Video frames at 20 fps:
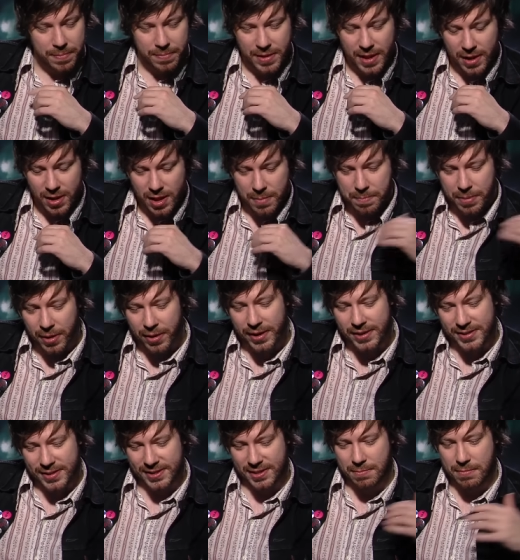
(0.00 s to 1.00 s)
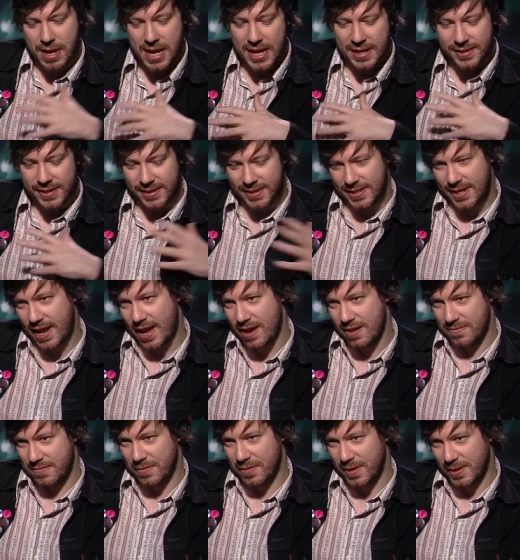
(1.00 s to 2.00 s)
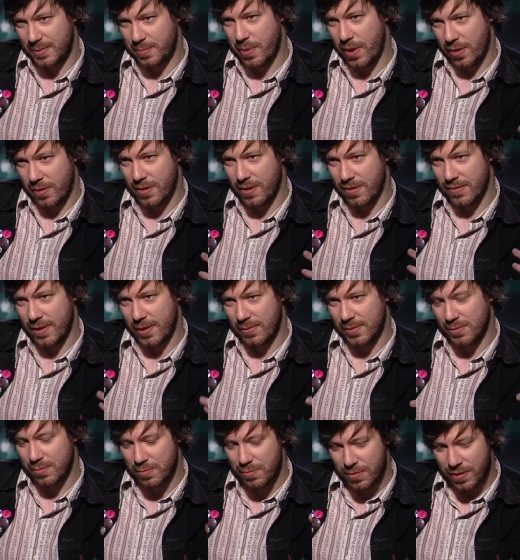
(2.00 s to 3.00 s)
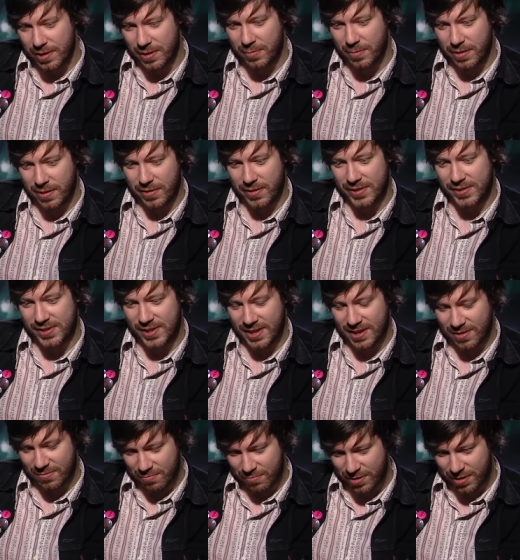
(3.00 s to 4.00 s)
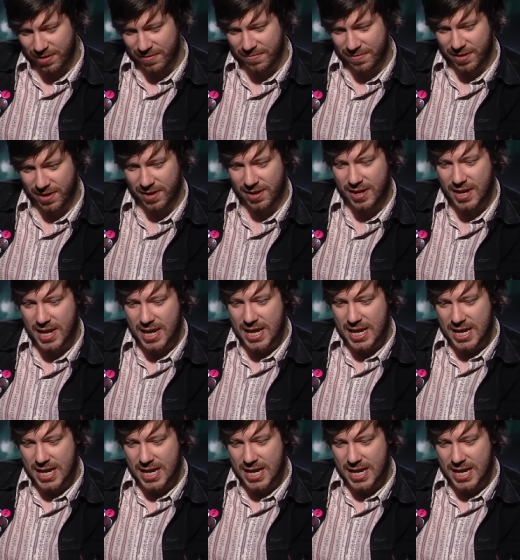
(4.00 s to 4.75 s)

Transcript: you know, they built us this amazing set for this bunker that was really realistic and really fun.